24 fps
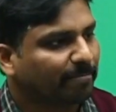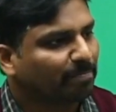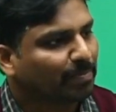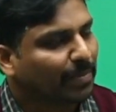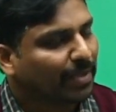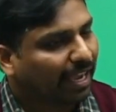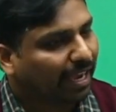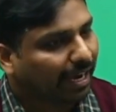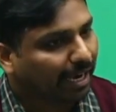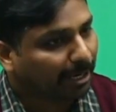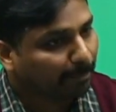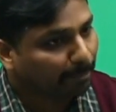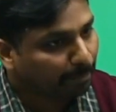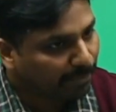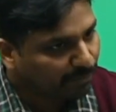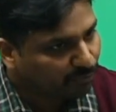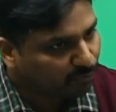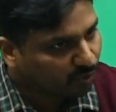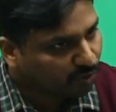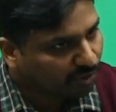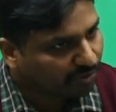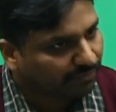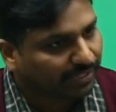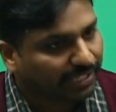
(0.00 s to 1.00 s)
And before
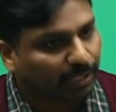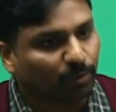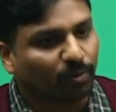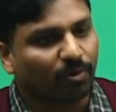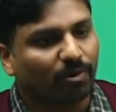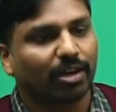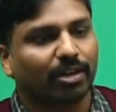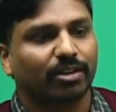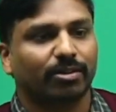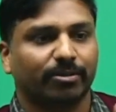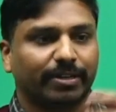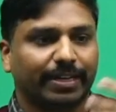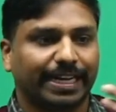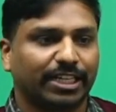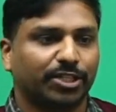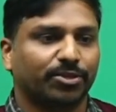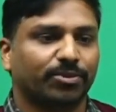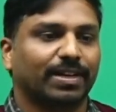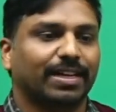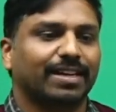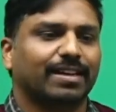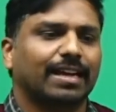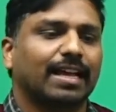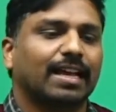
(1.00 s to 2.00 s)
we go on to our actual
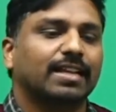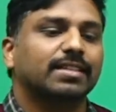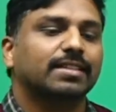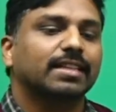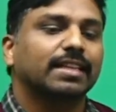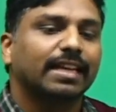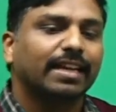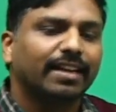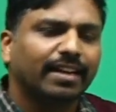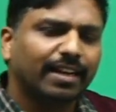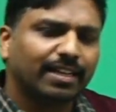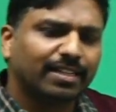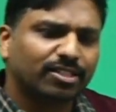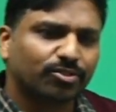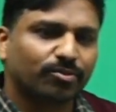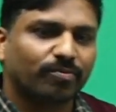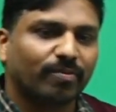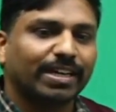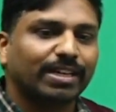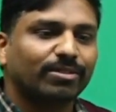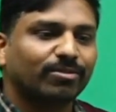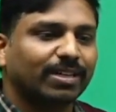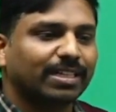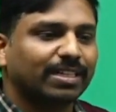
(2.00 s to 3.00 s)
class, let's try
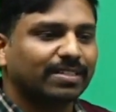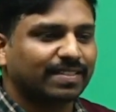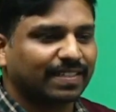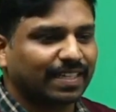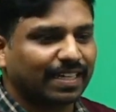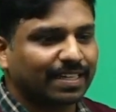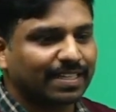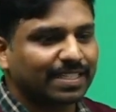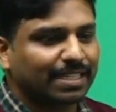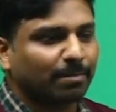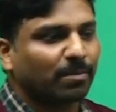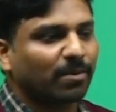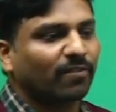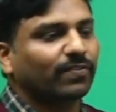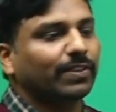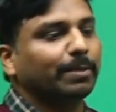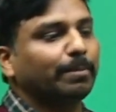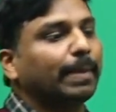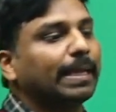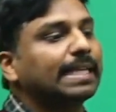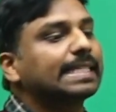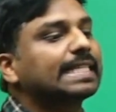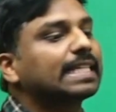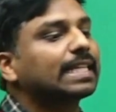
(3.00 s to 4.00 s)
to understand some of the
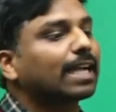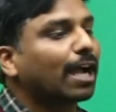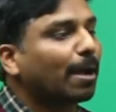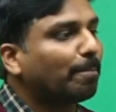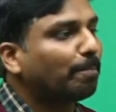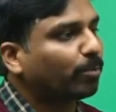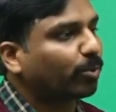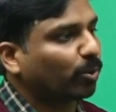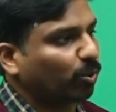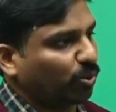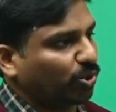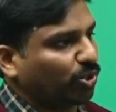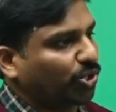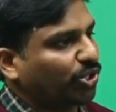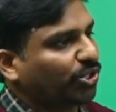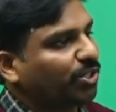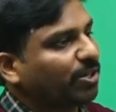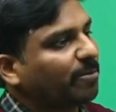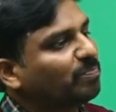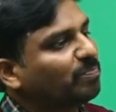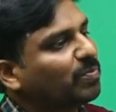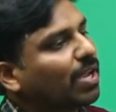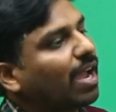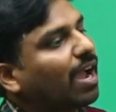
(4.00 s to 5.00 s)
basic approach,
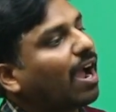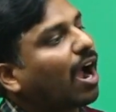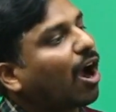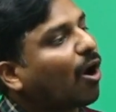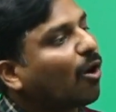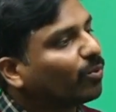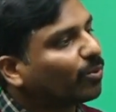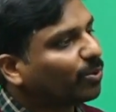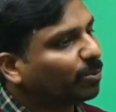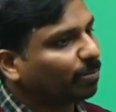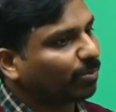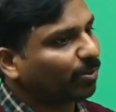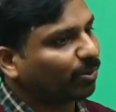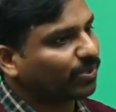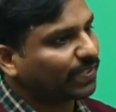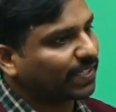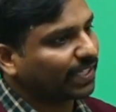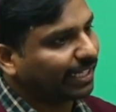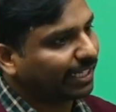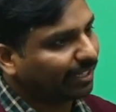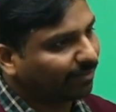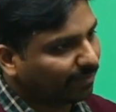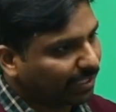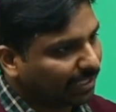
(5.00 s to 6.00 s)
how to
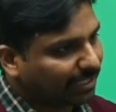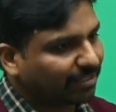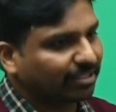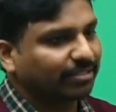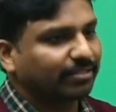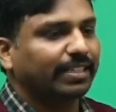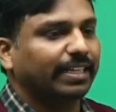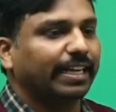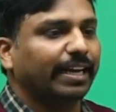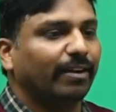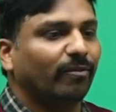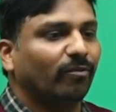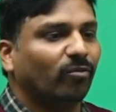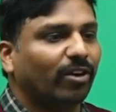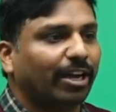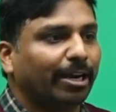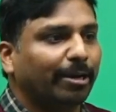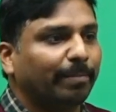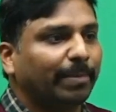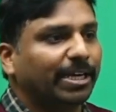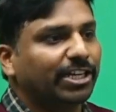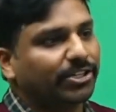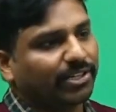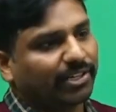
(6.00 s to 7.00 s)
proceed with
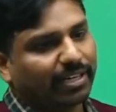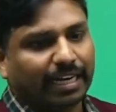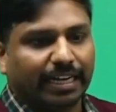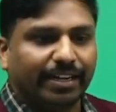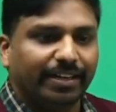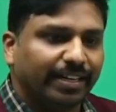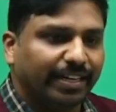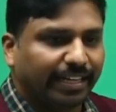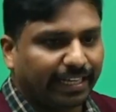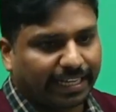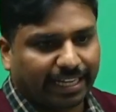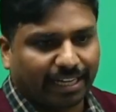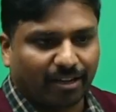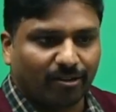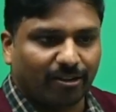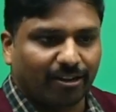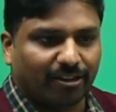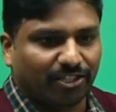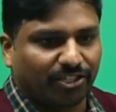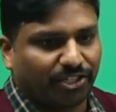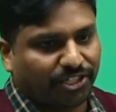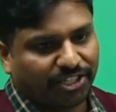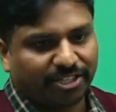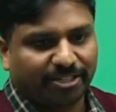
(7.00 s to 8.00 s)
environment and
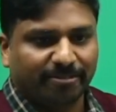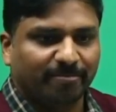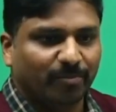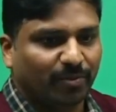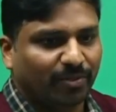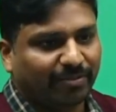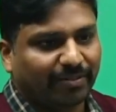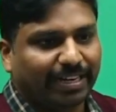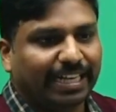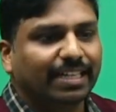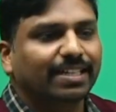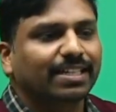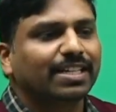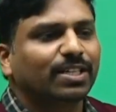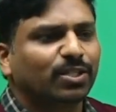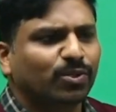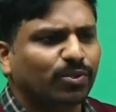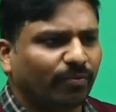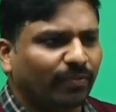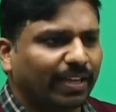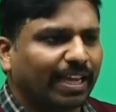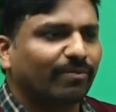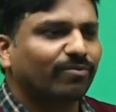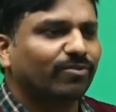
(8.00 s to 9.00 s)
ecology, right? So we
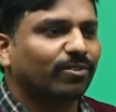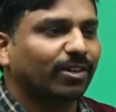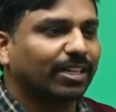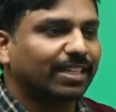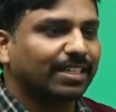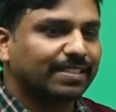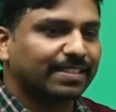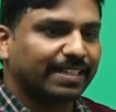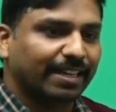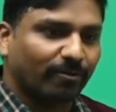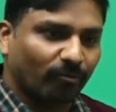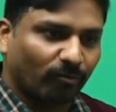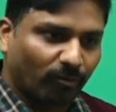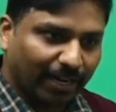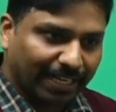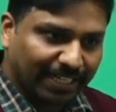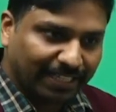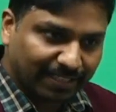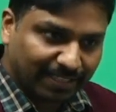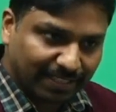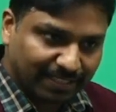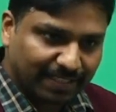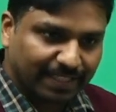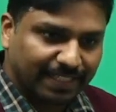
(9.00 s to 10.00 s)
have to understand why it
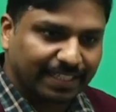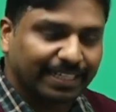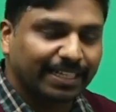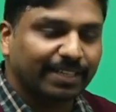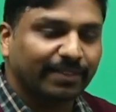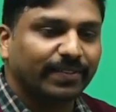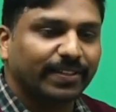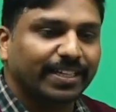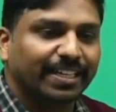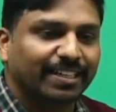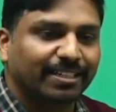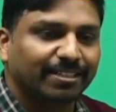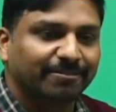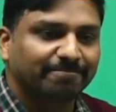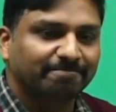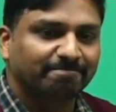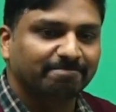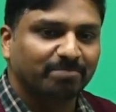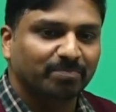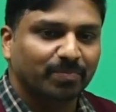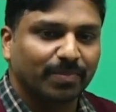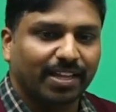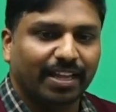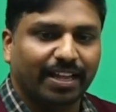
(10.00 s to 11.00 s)
is significant
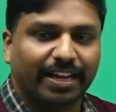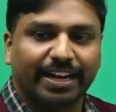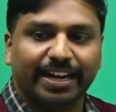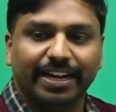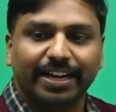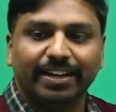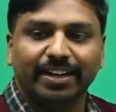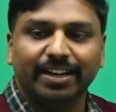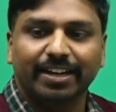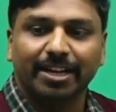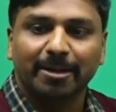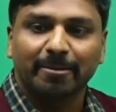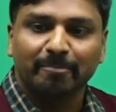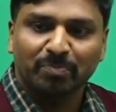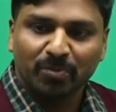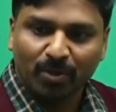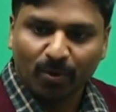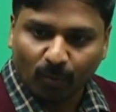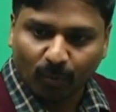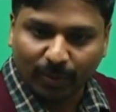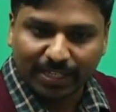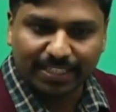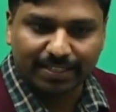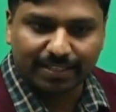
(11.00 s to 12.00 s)
and what
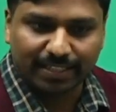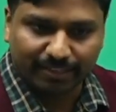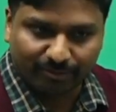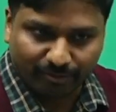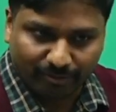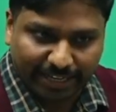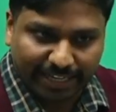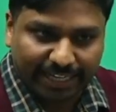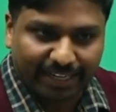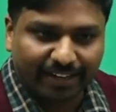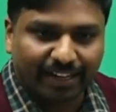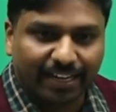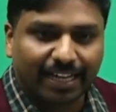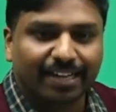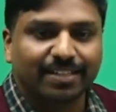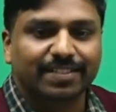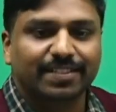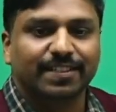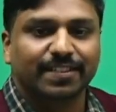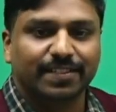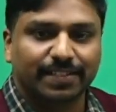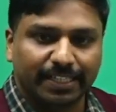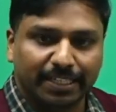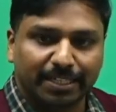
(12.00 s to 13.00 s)
is the trend analysis
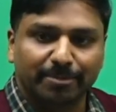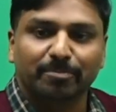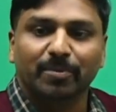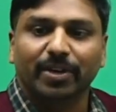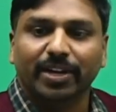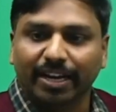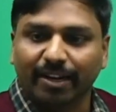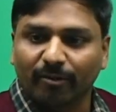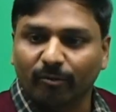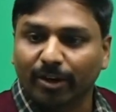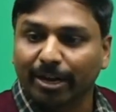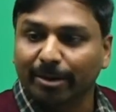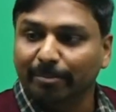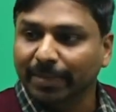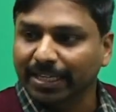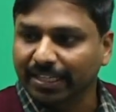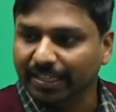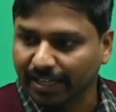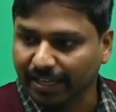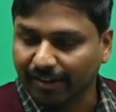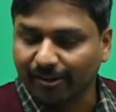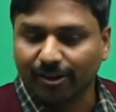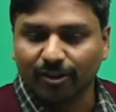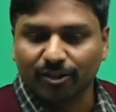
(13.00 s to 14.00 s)
in environment
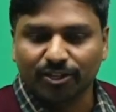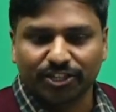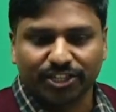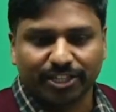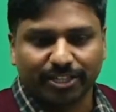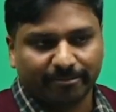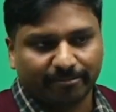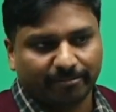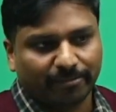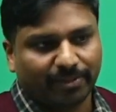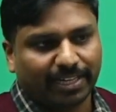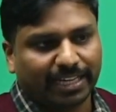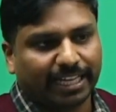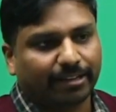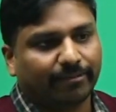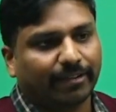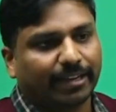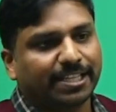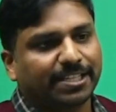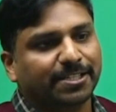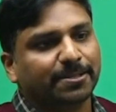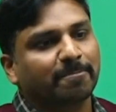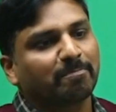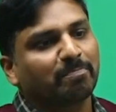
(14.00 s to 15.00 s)
ecology, likewise.
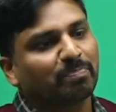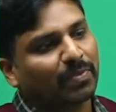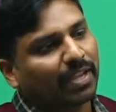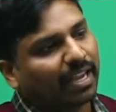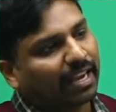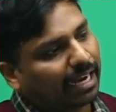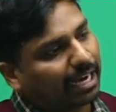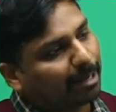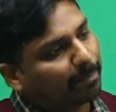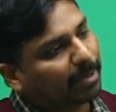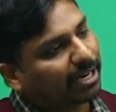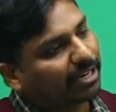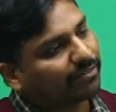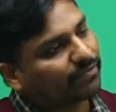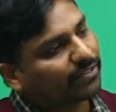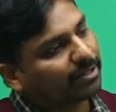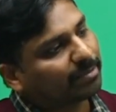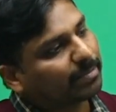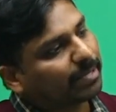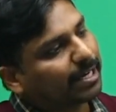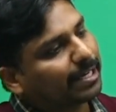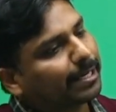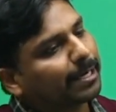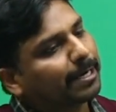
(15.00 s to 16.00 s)
And apart from
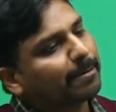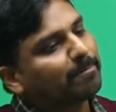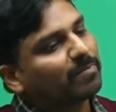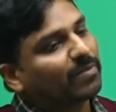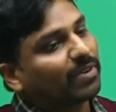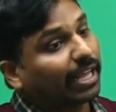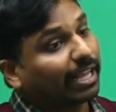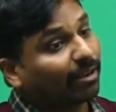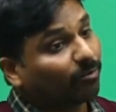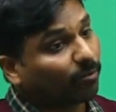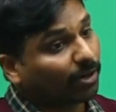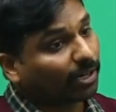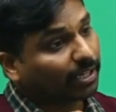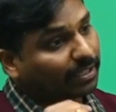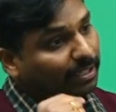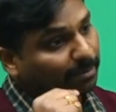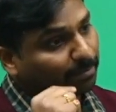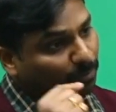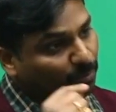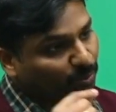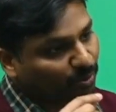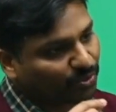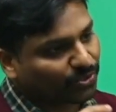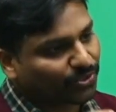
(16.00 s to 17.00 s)
that, like what are the
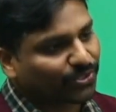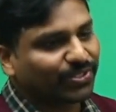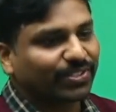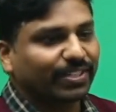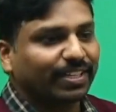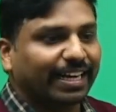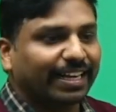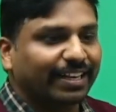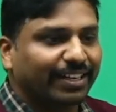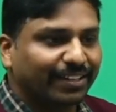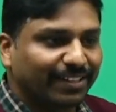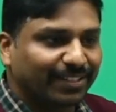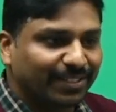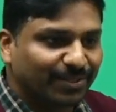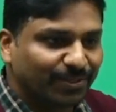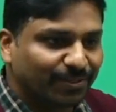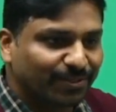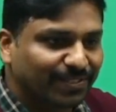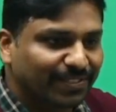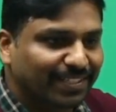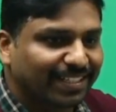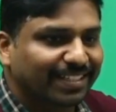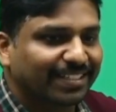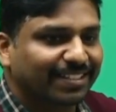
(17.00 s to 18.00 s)
books and
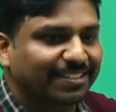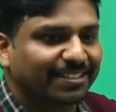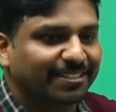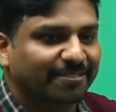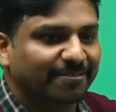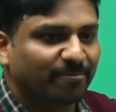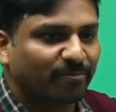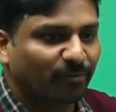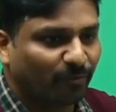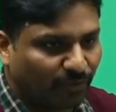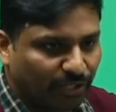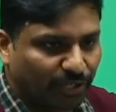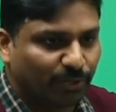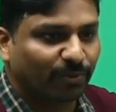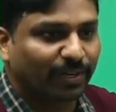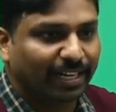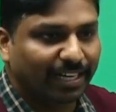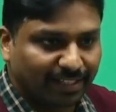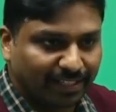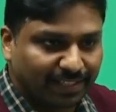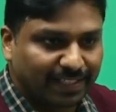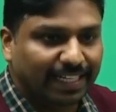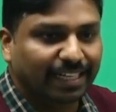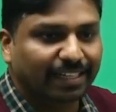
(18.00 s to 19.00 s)
resources, we should
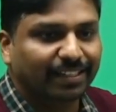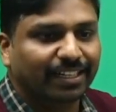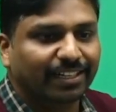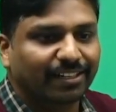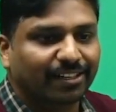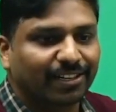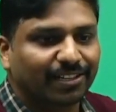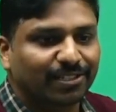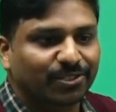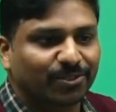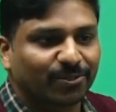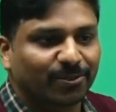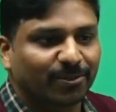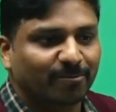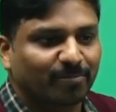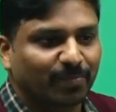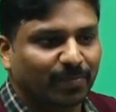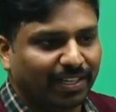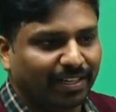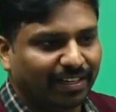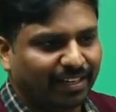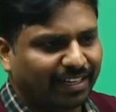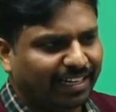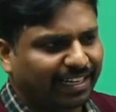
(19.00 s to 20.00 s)
understand that also.
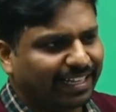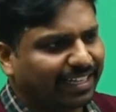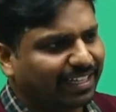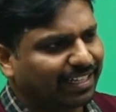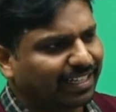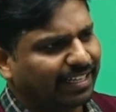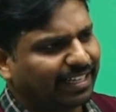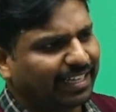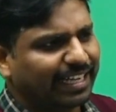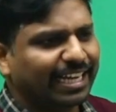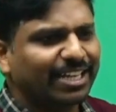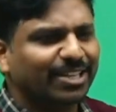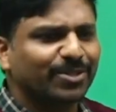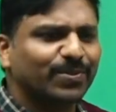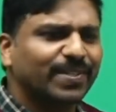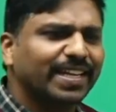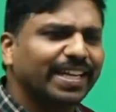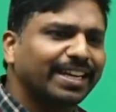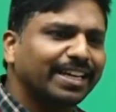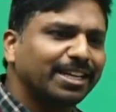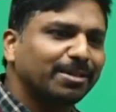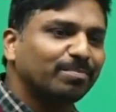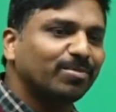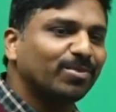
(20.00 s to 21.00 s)
Like, can you say any
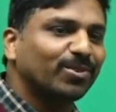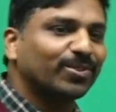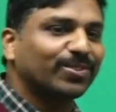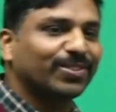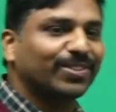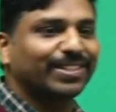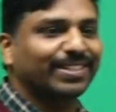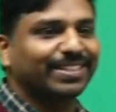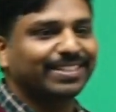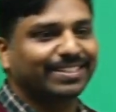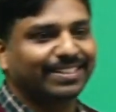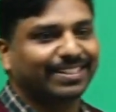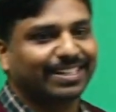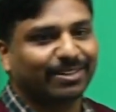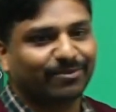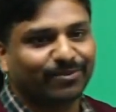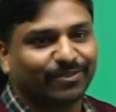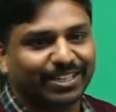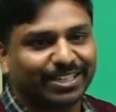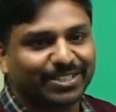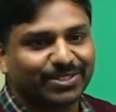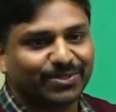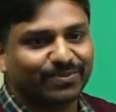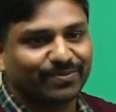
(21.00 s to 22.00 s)
book
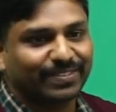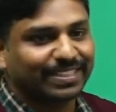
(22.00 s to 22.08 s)
with